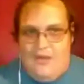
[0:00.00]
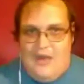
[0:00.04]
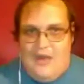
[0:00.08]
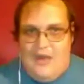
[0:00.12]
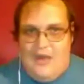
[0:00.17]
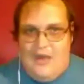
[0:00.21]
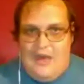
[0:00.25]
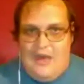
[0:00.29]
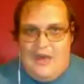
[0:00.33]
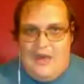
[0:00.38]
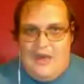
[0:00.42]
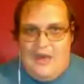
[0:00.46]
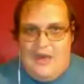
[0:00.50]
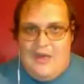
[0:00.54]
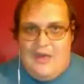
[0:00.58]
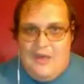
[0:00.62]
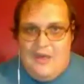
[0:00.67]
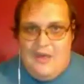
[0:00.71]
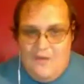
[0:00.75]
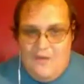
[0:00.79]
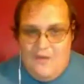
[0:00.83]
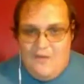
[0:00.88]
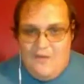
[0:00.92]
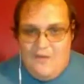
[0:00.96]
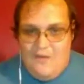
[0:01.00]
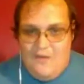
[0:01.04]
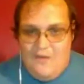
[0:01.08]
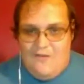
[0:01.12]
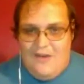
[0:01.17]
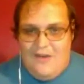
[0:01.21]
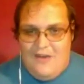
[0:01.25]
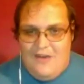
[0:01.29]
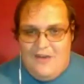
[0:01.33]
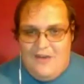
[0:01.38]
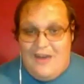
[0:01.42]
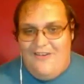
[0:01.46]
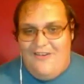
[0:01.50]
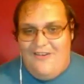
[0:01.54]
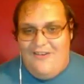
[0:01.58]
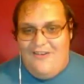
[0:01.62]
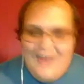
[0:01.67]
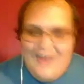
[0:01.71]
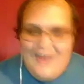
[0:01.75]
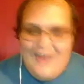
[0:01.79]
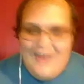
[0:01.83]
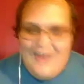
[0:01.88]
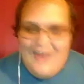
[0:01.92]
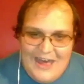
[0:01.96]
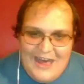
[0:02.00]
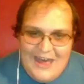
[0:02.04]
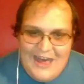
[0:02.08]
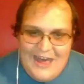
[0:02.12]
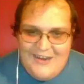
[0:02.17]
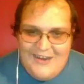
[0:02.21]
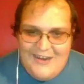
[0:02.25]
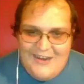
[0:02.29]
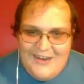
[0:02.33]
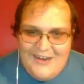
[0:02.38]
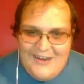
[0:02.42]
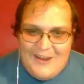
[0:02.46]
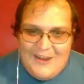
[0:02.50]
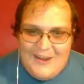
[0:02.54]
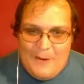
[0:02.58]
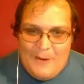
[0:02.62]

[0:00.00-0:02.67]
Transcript: hurt you. Hello. And